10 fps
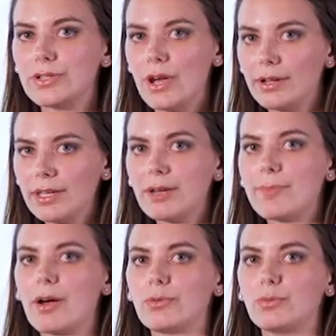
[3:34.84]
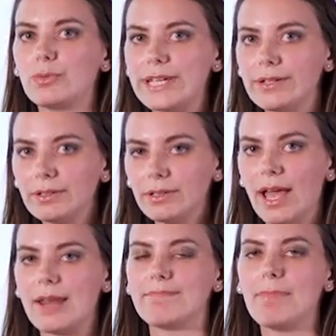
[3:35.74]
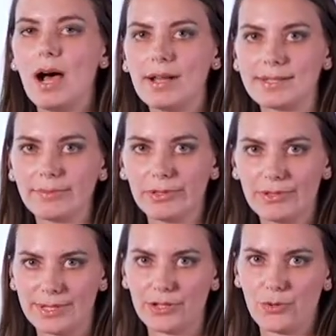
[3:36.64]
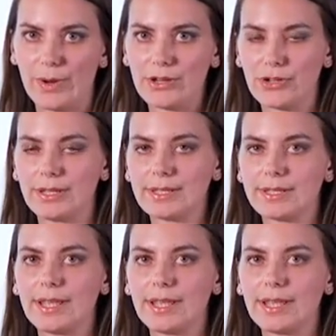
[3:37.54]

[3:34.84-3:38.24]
we're talking about real and possible situations.